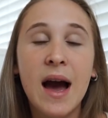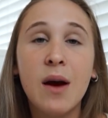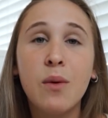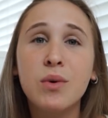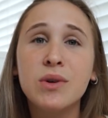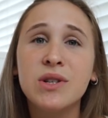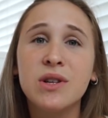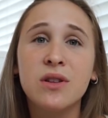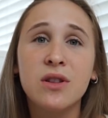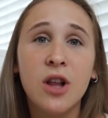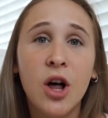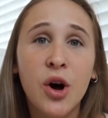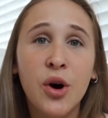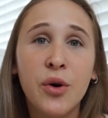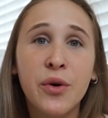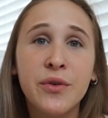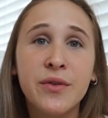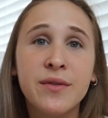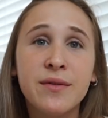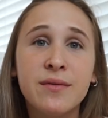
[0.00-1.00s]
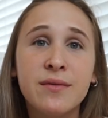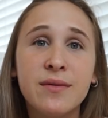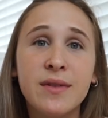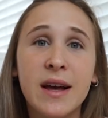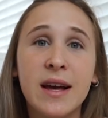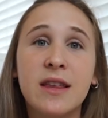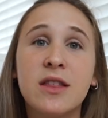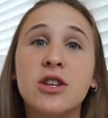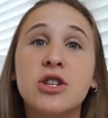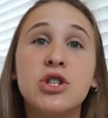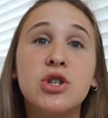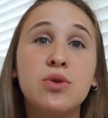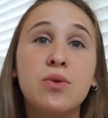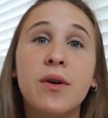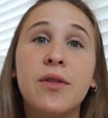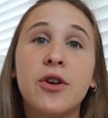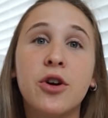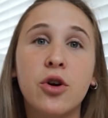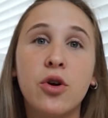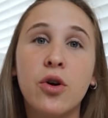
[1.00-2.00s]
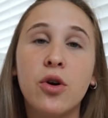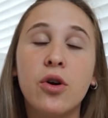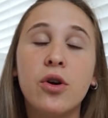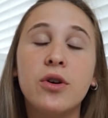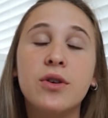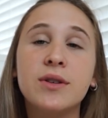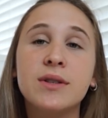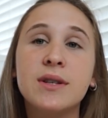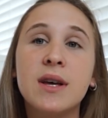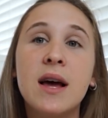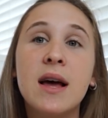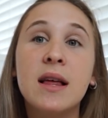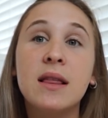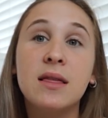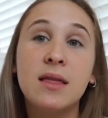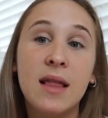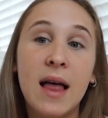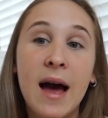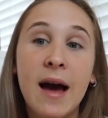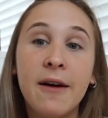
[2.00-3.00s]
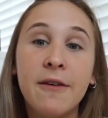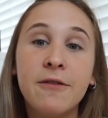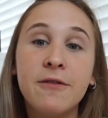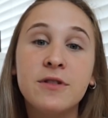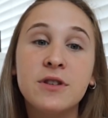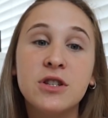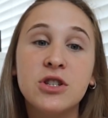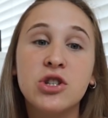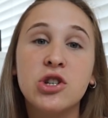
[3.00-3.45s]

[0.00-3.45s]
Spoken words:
I was alone, like the two other girls left,